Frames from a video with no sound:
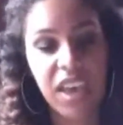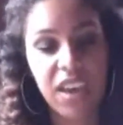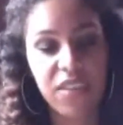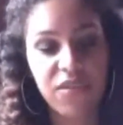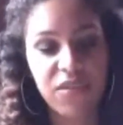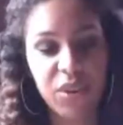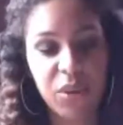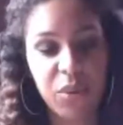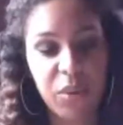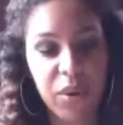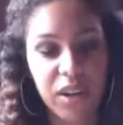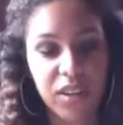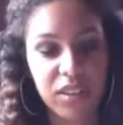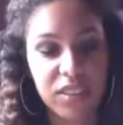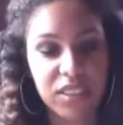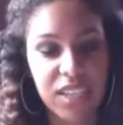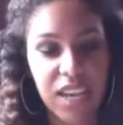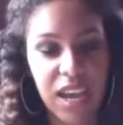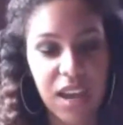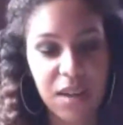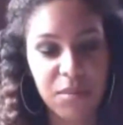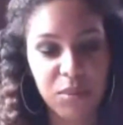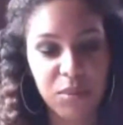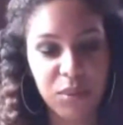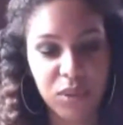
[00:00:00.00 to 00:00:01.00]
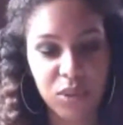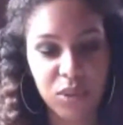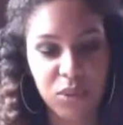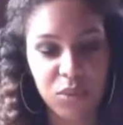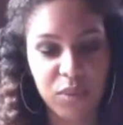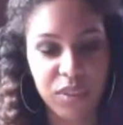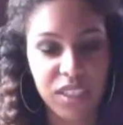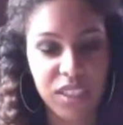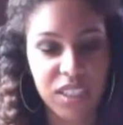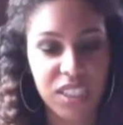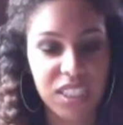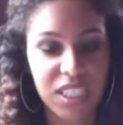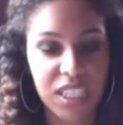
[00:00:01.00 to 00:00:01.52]
everywhere
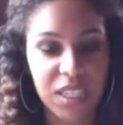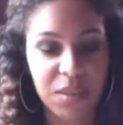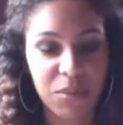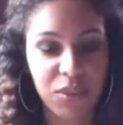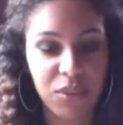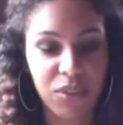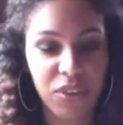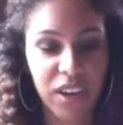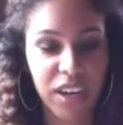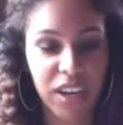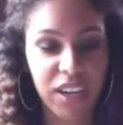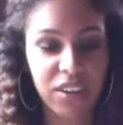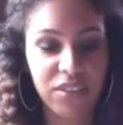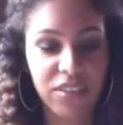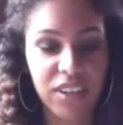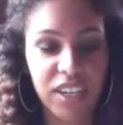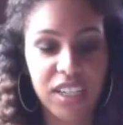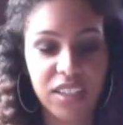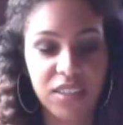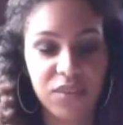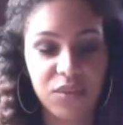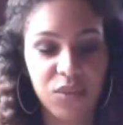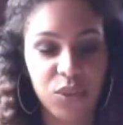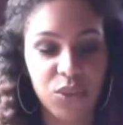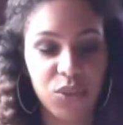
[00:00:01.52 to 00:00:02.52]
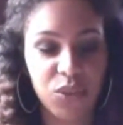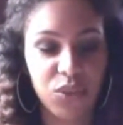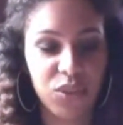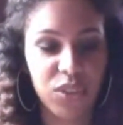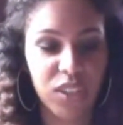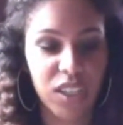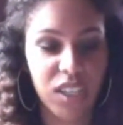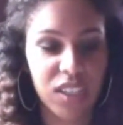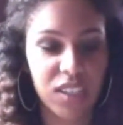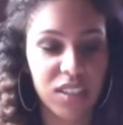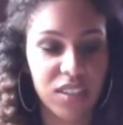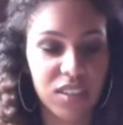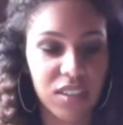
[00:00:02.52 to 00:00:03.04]
dappled with the deep gray green of the
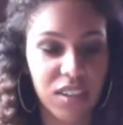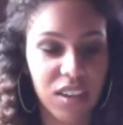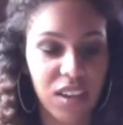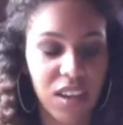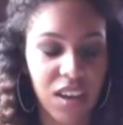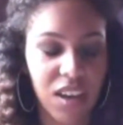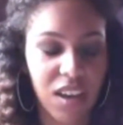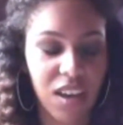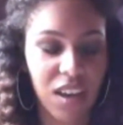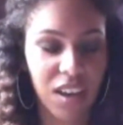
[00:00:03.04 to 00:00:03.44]
trees.